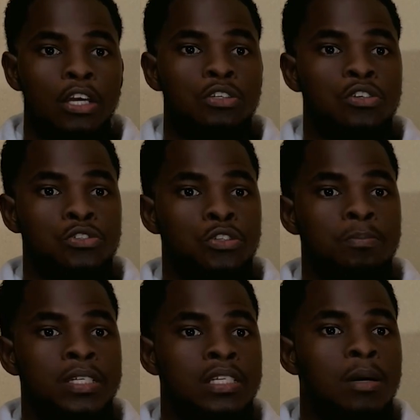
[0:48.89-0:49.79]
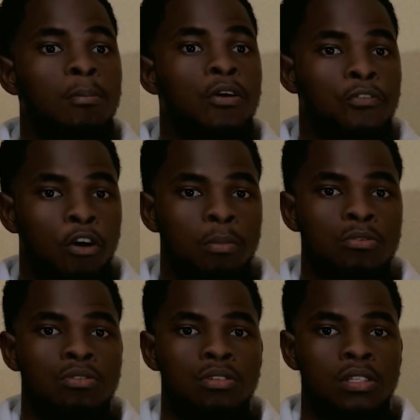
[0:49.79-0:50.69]
you should be more formal.
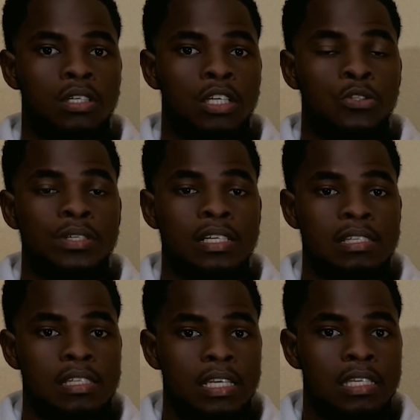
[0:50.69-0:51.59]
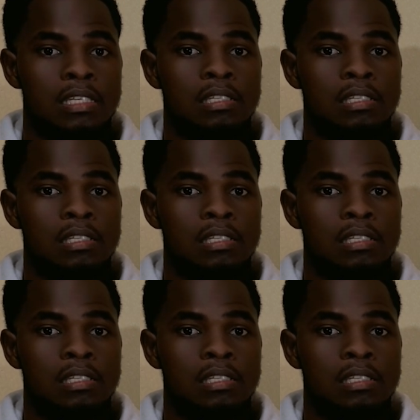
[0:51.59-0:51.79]
You can say,